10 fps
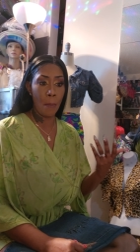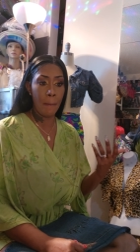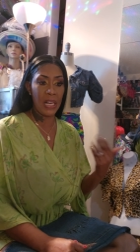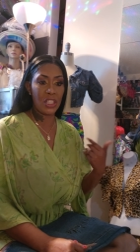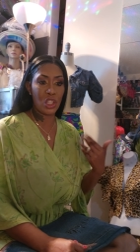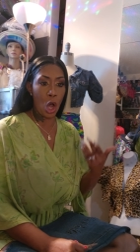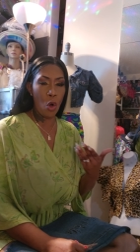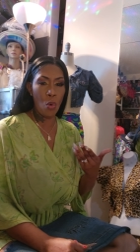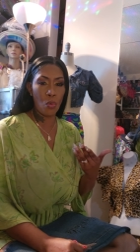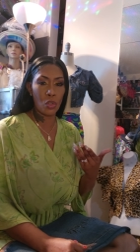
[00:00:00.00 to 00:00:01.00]
But
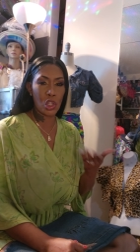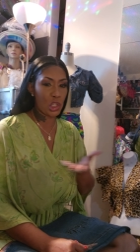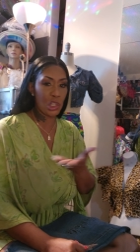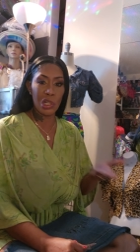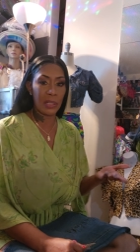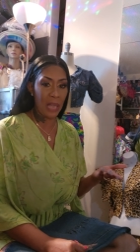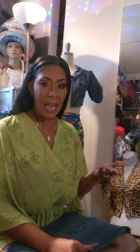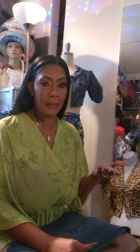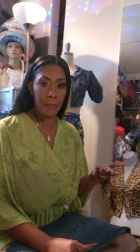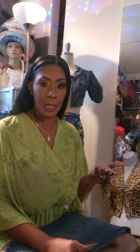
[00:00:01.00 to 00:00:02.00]
don't Suge
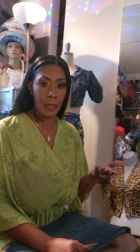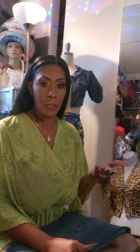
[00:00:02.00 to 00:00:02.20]
Knight me.